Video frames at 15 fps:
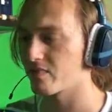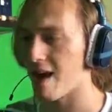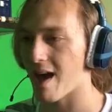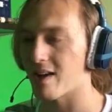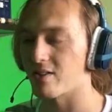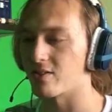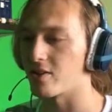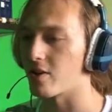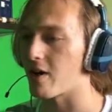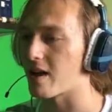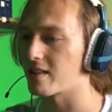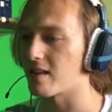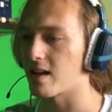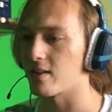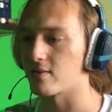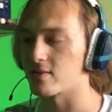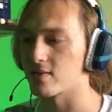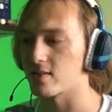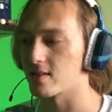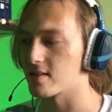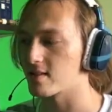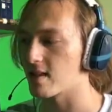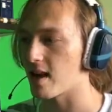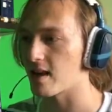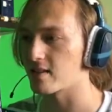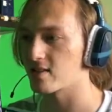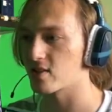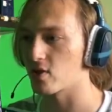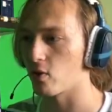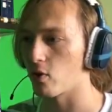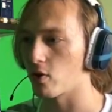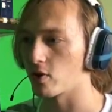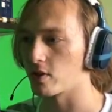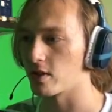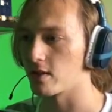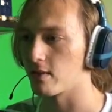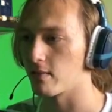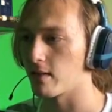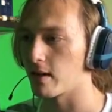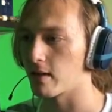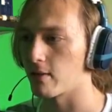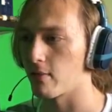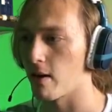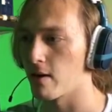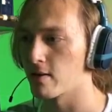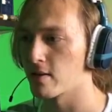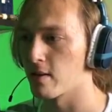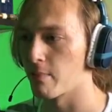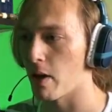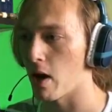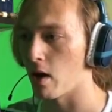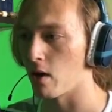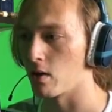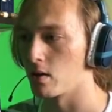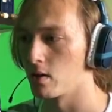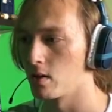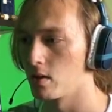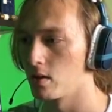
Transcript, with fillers: I don't know. I thought I was going to say I scored. And I'm like, where's the ball?